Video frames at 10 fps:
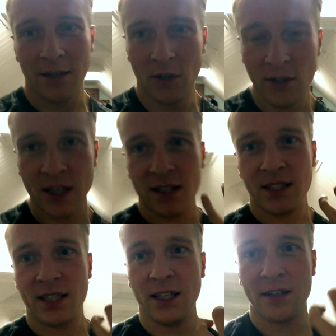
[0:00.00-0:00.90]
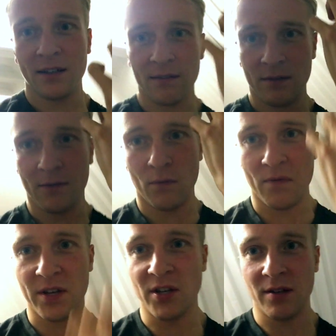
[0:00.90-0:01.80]
You only get sick
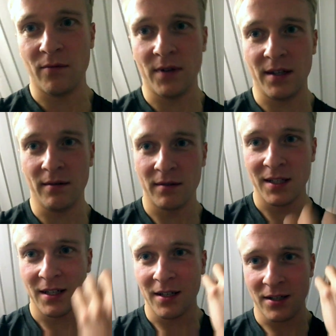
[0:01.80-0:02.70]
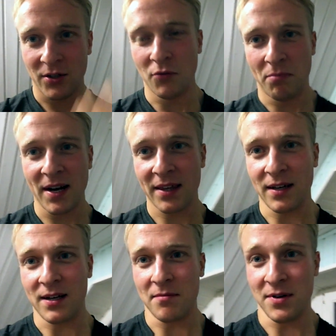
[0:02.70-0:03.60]
when you break the
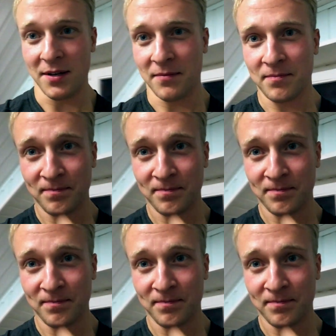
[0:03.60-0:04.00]
harmony.